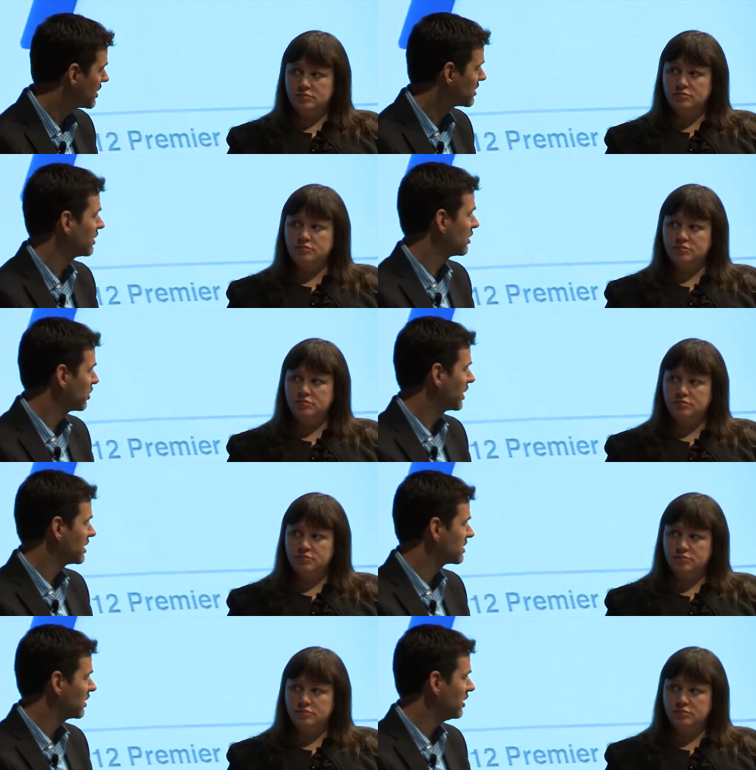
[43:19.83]
Speaker 1: And
Speaker 2: so that's
Speaker 1: where we're going
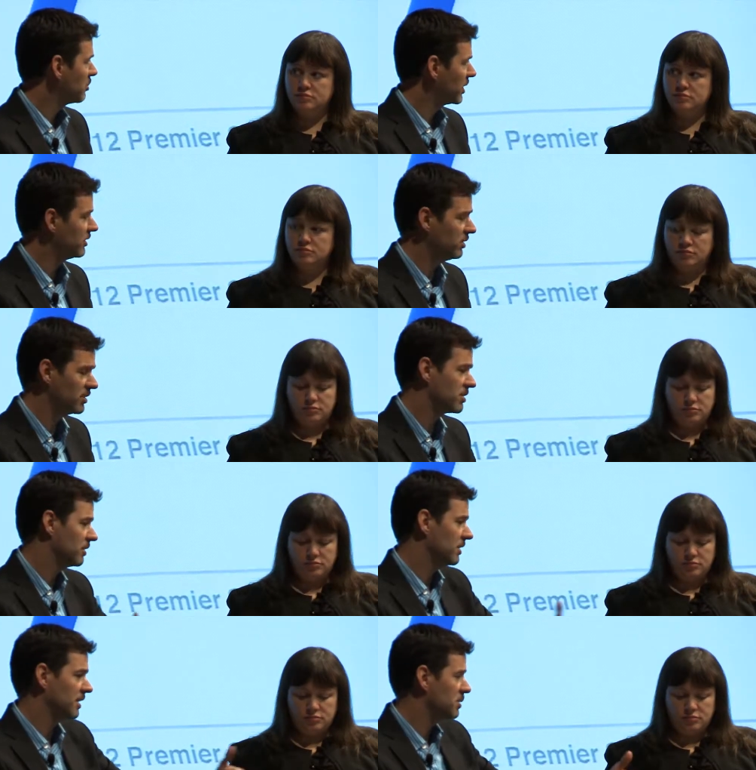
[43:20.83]
to start. But you can
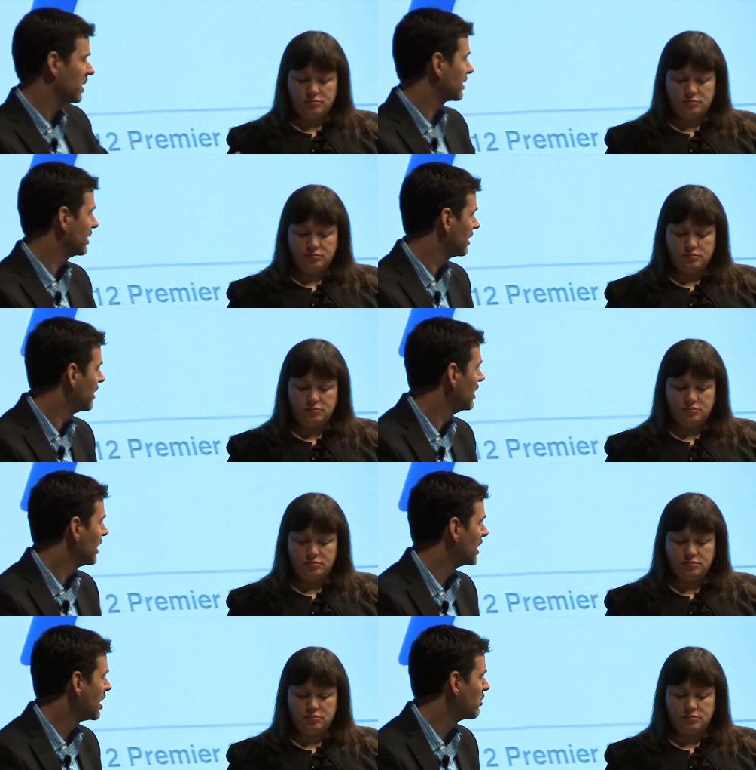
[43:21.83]
certainly expect
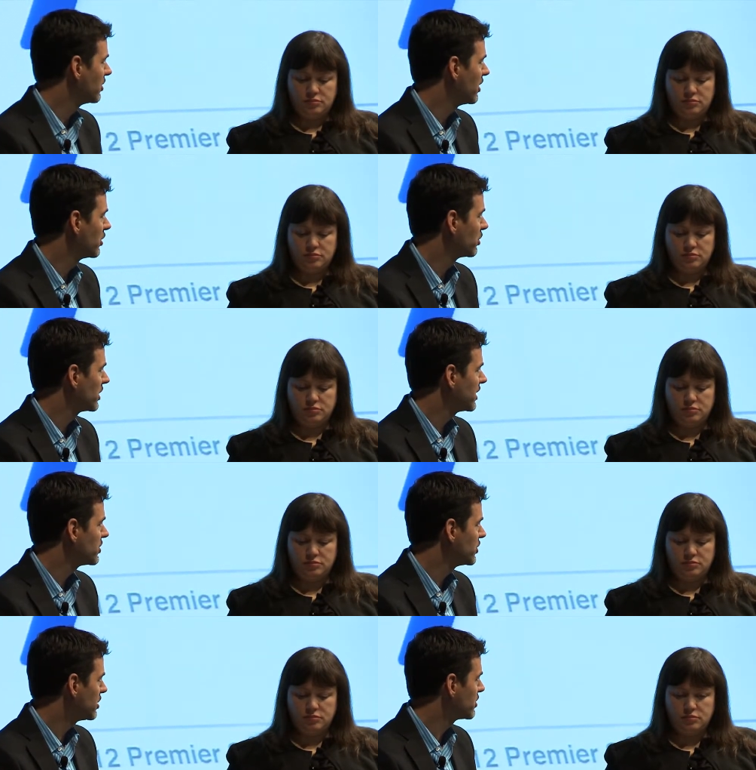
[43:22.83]
a number of other
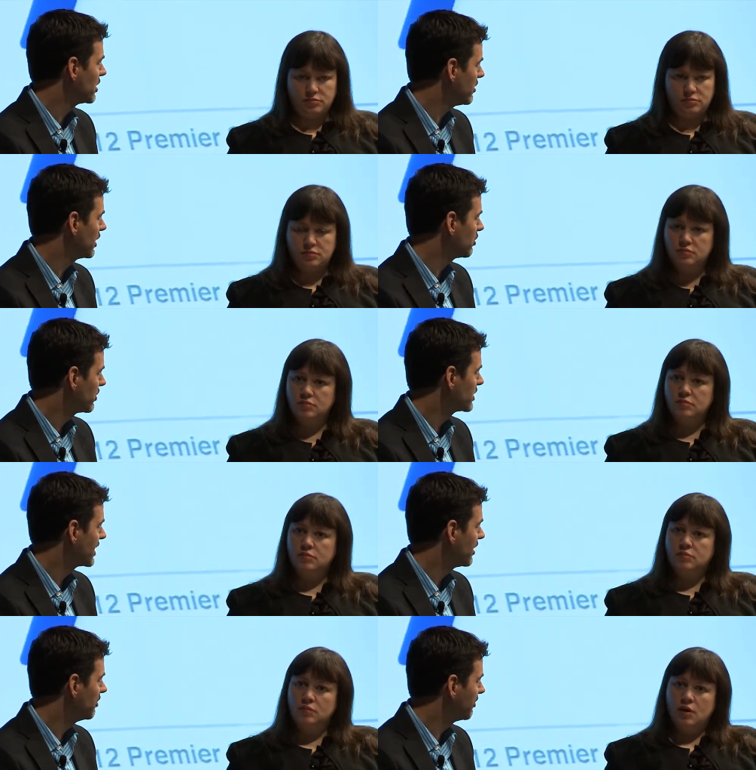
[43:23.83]
relationships to develop over
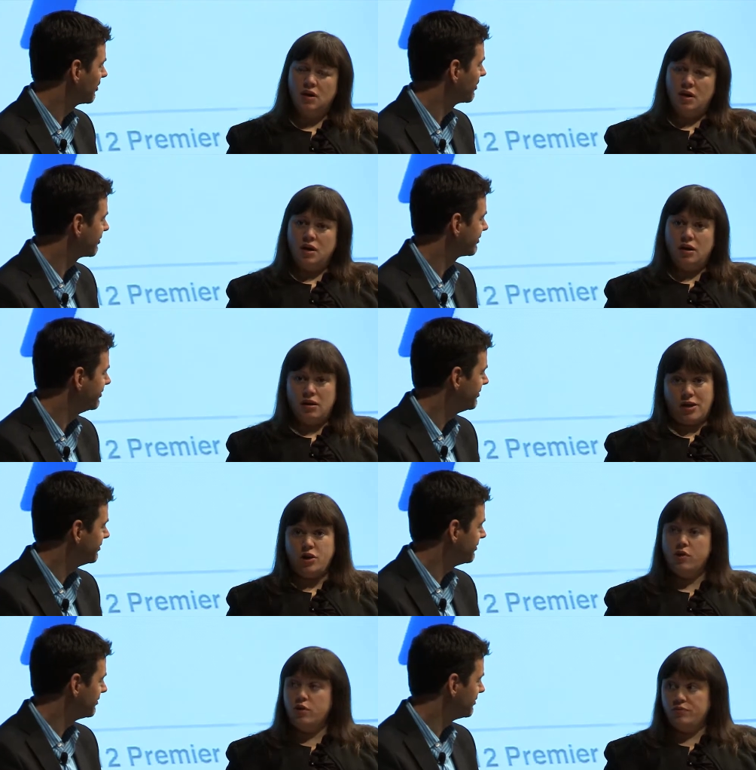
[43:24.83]
time.
Speaker 2: I
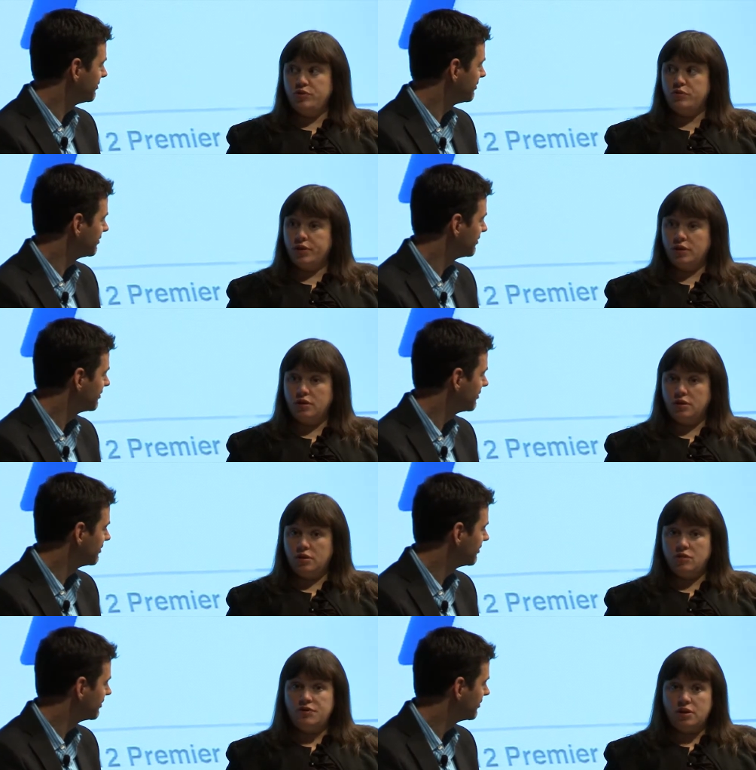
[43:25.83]
know
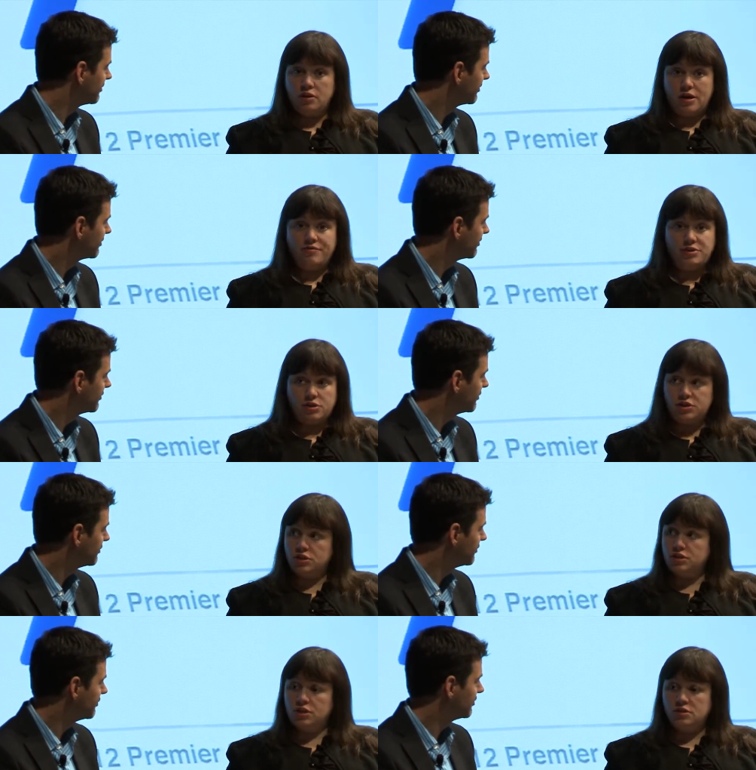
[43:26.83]
you've done a lot of research
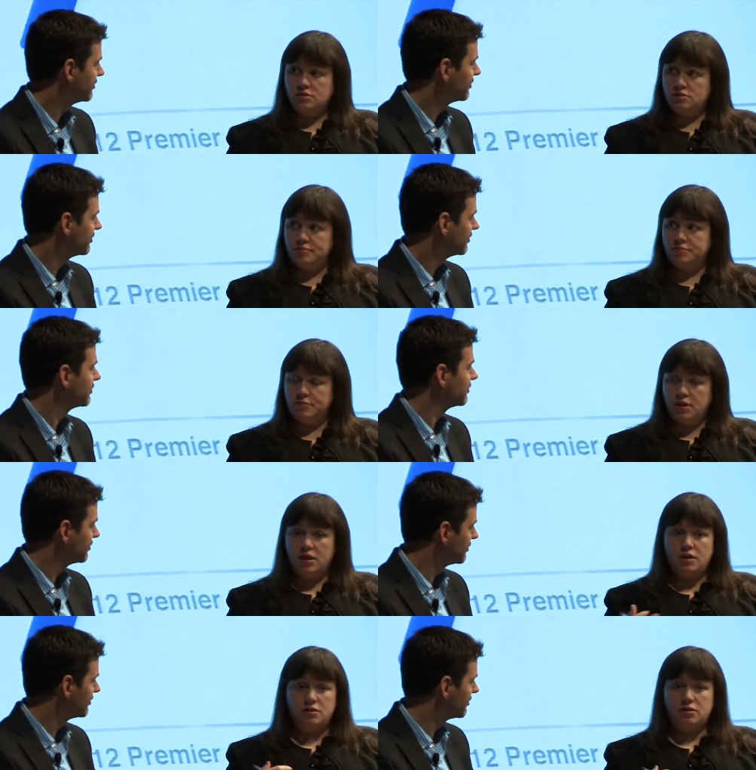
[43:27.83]
into this
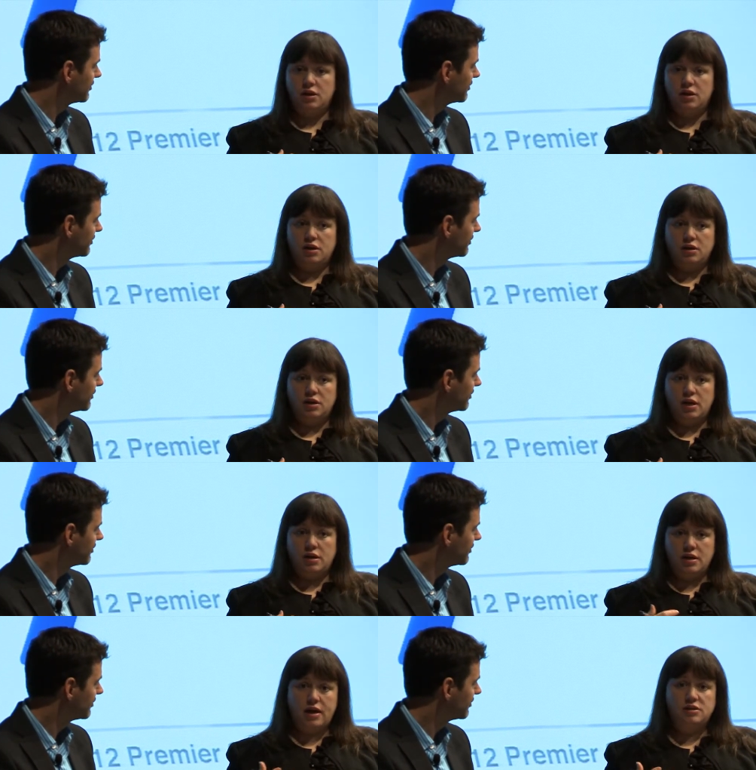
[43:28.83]
and an
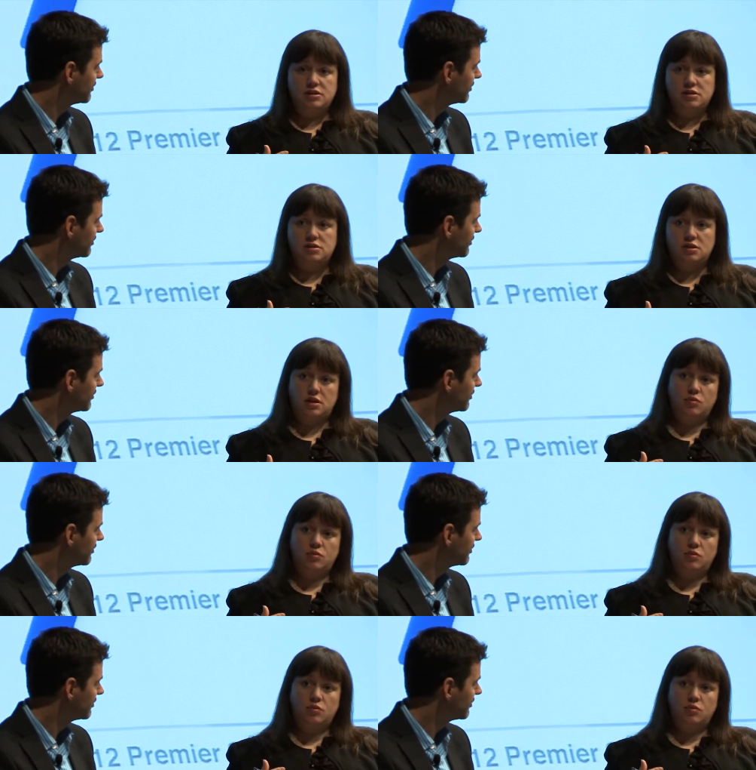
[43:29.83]
analysis.